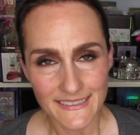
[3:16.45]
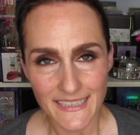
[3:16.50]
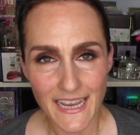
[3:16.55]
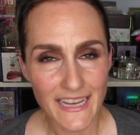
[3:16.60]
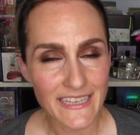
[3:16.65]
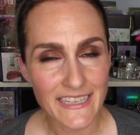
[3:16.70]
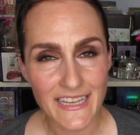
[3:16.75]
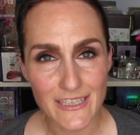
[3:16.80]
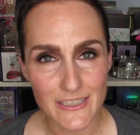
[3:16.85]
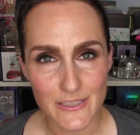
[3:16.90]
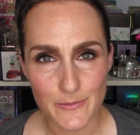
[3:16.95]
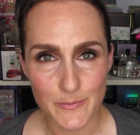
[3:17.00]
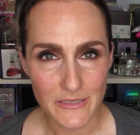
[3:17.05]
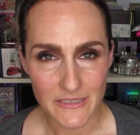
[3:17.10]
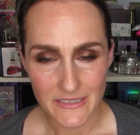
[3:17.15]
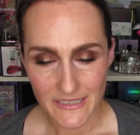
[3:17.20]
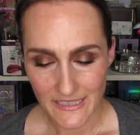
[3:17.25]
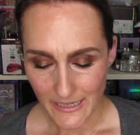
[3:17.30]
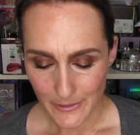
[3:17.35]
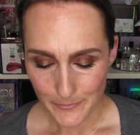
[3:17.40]
I can't
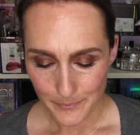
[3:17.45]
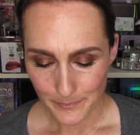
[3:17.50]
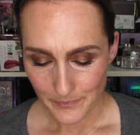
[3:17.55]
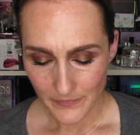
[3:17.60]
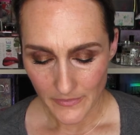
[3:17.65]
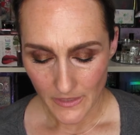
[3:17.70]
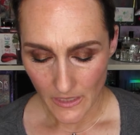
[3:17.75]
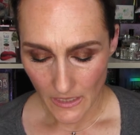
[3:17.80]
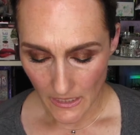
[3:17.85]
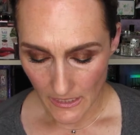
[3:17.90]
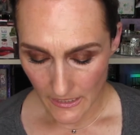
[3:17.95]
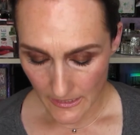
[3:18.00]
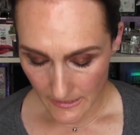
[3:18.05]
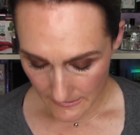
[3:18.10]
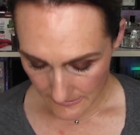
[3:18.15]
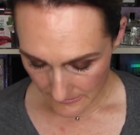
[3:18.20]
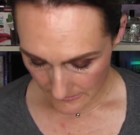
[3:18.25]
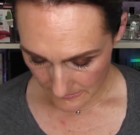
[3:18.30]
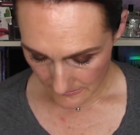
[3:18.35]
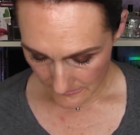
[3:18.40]
speak today.
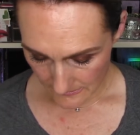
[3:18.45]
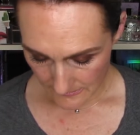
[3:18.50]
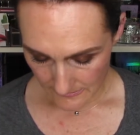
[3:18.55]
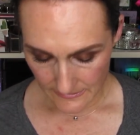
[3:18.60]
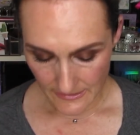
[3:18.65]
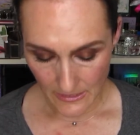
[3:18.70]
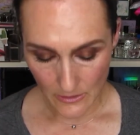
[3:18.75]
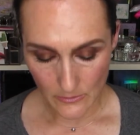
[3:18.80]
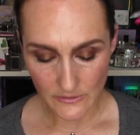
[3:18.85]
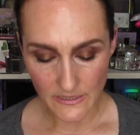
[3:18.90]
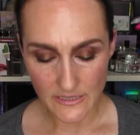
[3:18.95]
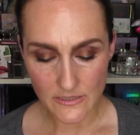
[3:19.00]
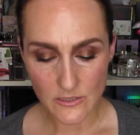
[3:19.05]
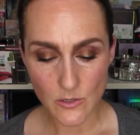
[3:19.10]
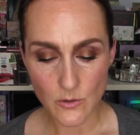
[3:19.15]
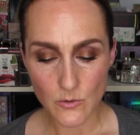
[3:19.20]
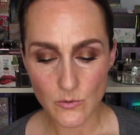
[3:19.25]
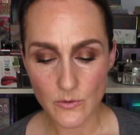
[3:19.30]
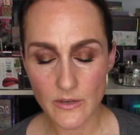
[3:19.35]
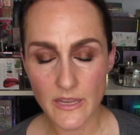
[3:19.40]
Now let's
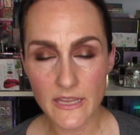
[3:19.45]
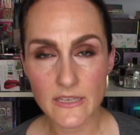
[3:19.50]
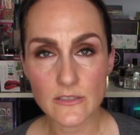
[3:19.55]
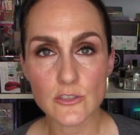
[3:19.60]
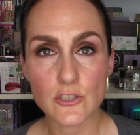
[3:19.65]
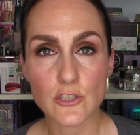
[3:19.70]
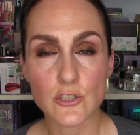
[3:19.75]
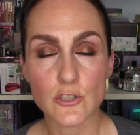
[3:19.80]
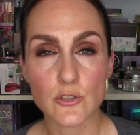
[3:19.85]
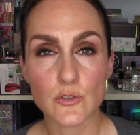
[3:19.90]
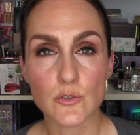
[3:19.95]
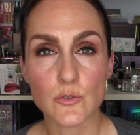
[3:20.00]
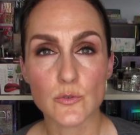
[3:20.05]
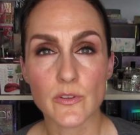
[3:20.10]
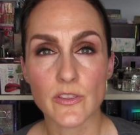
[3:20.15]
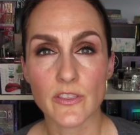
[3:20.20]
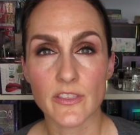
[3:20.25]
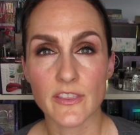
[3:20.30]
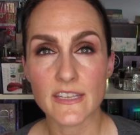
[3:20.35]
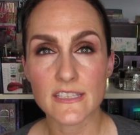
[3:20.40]
go
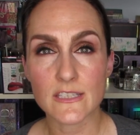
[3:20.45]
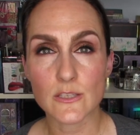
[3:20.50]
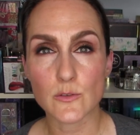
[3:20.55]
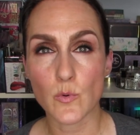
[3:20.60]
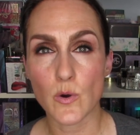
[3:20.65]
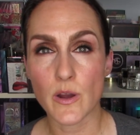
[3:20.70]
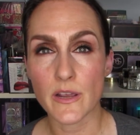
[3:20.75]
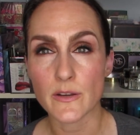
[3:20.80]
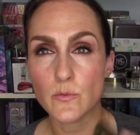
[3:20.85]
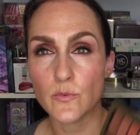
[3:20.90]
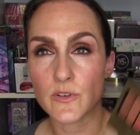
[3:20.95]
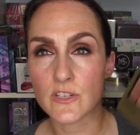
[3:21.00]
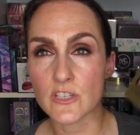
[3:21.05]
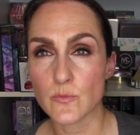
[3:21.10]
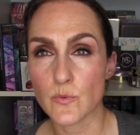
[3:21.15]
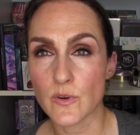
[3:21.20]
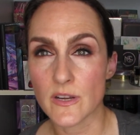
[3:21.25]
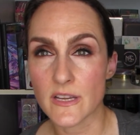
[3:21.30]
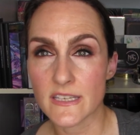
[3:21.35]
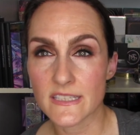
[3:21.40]
into this one, which
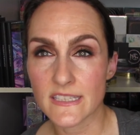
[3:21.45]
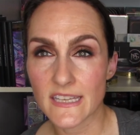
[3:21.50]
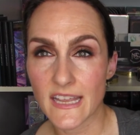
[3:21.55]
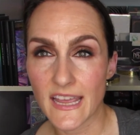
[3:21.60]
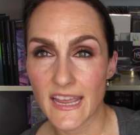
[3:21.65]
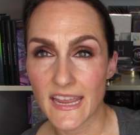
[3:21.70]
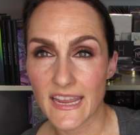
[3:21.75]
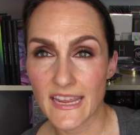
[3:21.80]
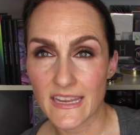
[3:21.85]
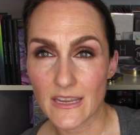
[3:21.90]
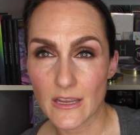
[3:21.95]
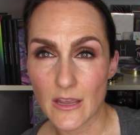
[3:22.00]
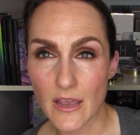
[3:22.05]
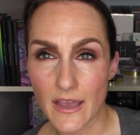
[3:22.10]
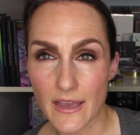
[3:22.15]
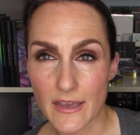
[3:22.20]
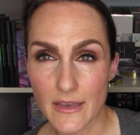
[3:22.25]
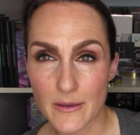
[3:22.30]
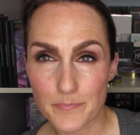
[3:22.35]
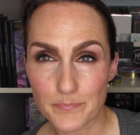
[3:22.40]
was a
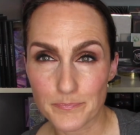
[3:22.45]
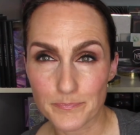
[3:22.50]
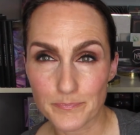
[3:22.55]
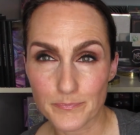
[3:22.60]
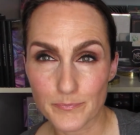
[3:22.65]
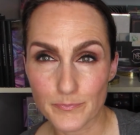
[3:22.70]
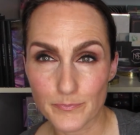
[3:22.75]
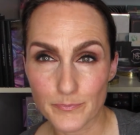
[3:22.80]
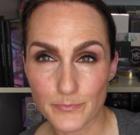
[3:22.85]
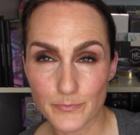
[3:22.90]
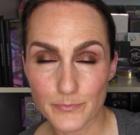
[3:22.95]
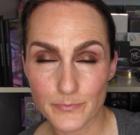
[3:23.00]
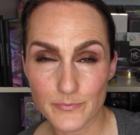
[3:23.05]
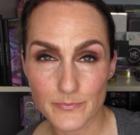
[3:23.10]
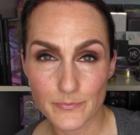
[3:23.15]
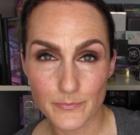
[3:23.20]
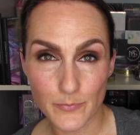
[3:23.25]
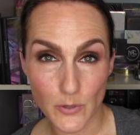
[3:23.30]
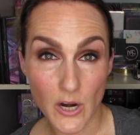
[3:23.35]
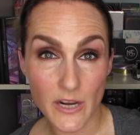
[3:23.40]

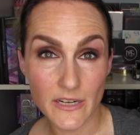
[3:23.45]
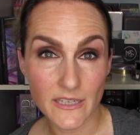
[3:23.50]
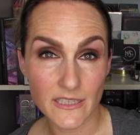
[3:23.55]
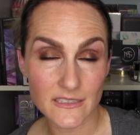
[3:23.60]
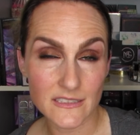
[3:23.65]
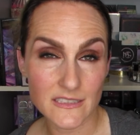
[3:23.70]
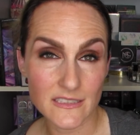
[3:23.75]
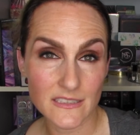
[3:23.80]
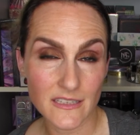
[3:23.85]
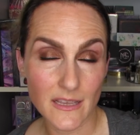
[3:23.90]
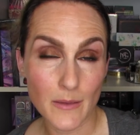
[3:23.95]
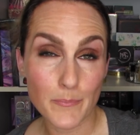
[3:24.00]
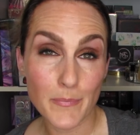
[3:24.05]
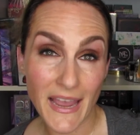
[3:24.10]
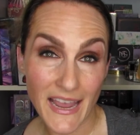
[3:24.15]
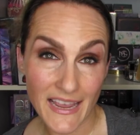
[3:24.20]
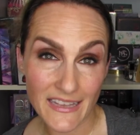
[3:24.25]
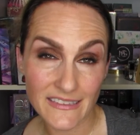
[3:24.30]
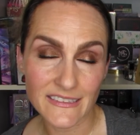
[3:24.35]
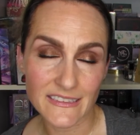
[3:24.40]

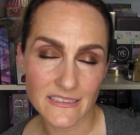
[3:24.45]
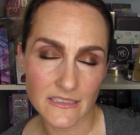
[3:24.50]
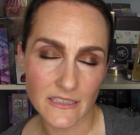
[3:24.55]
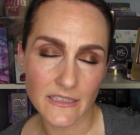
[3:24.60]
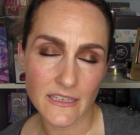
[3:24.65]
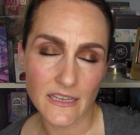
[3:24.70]
palette